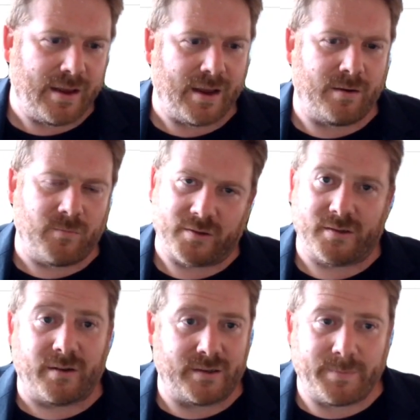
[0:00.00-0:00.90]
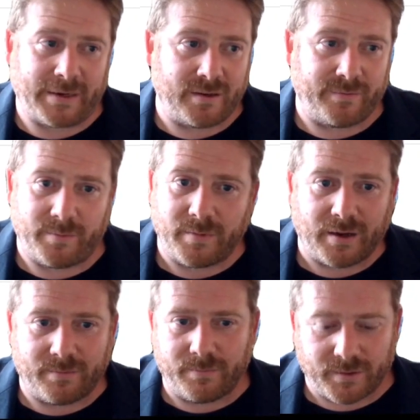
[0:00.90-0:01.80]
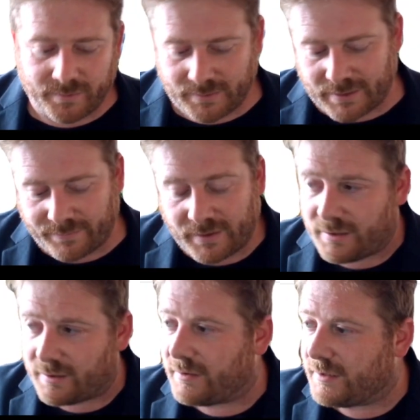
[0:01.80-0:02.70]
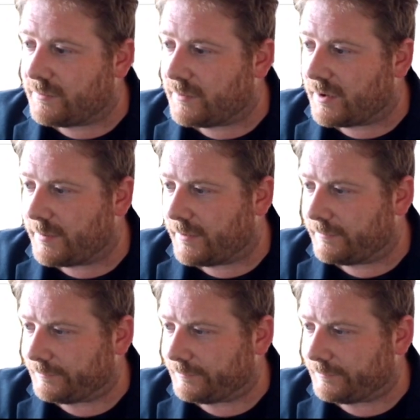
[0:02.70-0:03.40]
and what's not expected of them, like what stuff that they don't need to worry about.